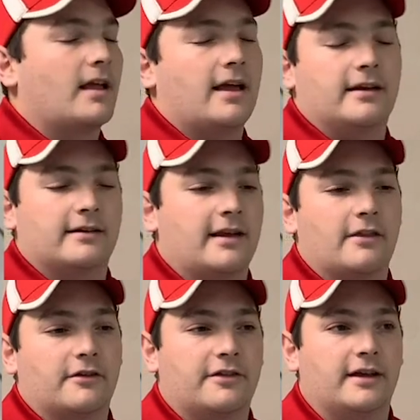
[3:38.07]
And
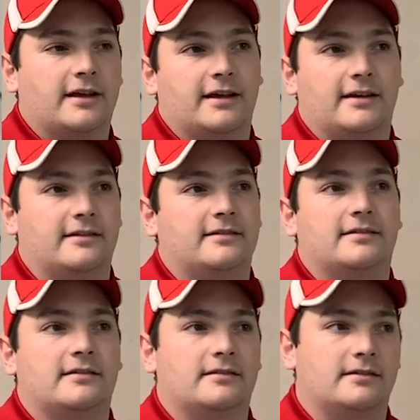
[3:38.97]
another thing
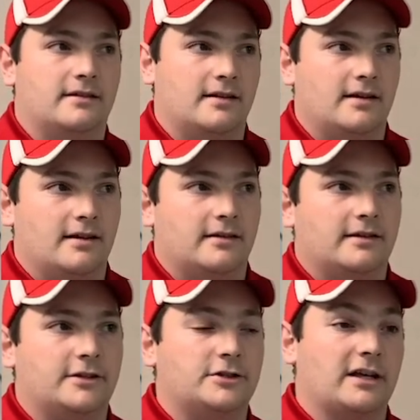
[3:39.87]
is
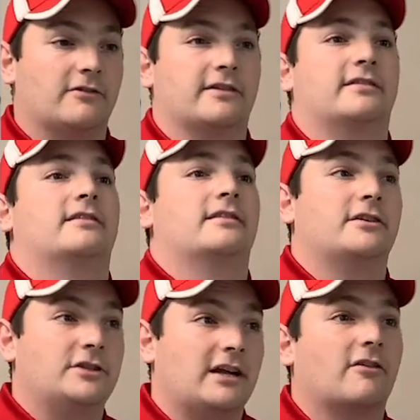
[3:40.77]
the generous the
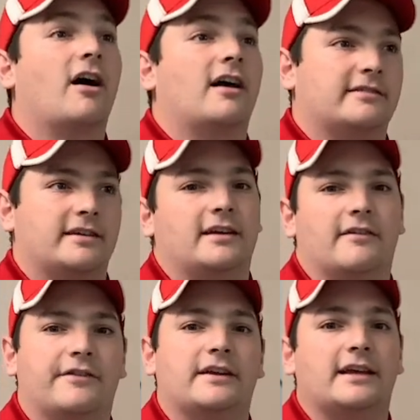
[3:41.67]
generosity
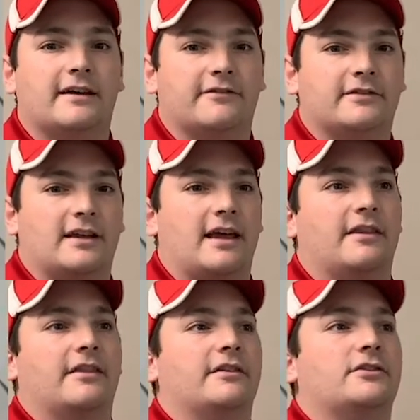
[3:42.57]
of the gifts
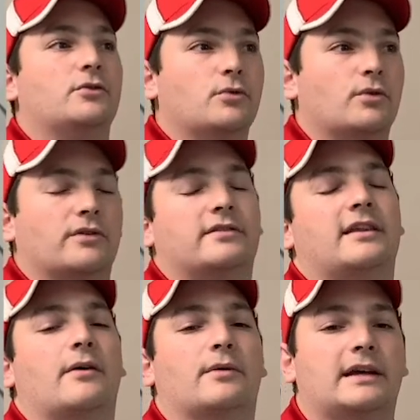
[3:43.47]
and the tools
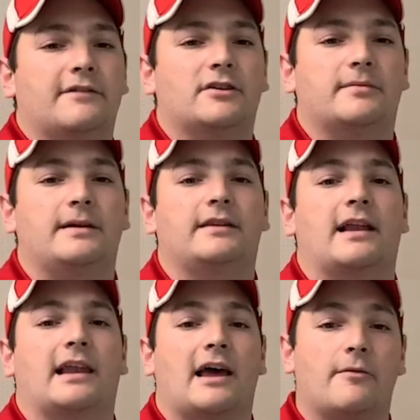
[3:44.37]
that were given to me that
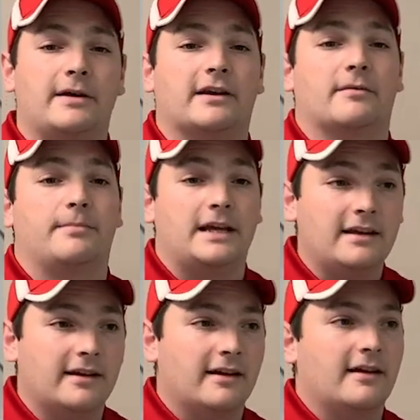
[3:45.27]
allow me to
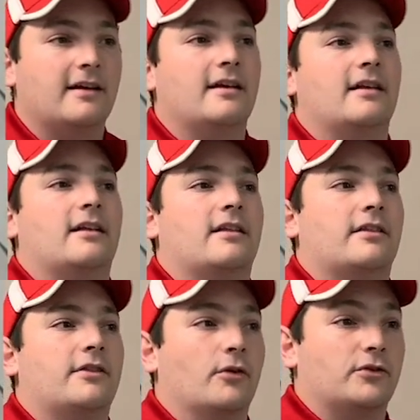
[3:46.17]
compete.
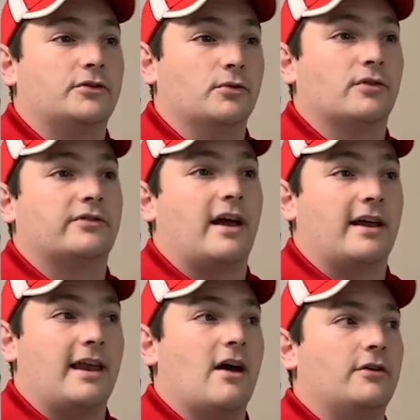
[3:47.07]
Those tools I
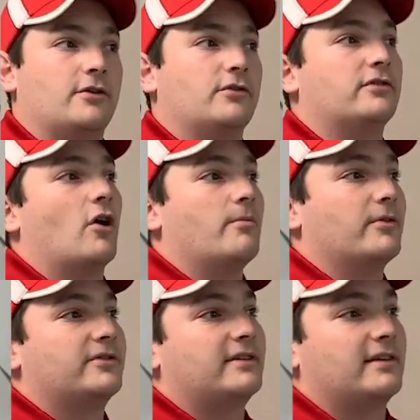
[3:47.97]
now use
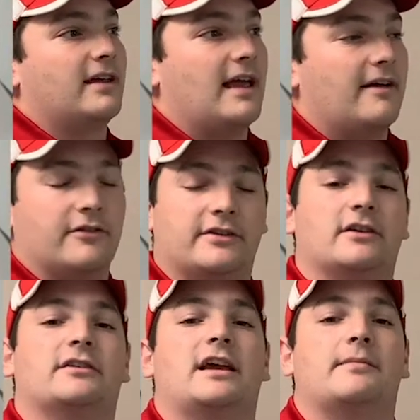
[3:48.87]
almost every
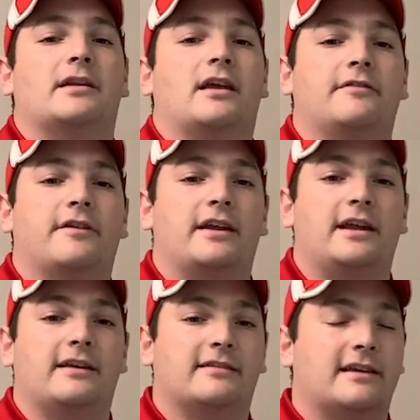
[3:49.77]
single day of my life, and
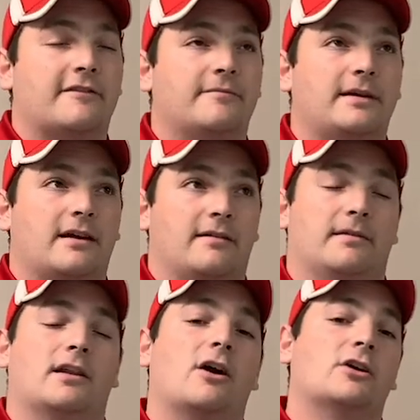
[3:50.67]
it has given me a
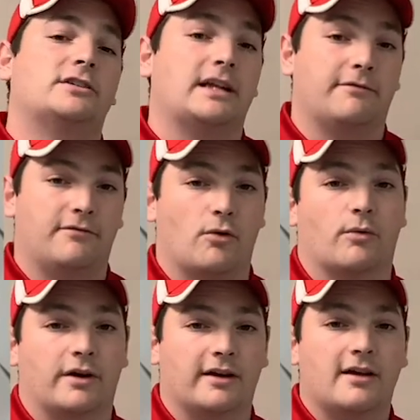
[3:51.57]
large step
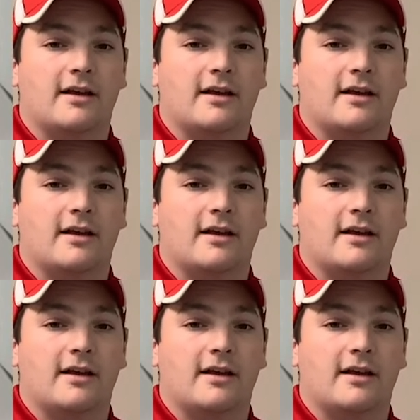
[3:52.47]
forward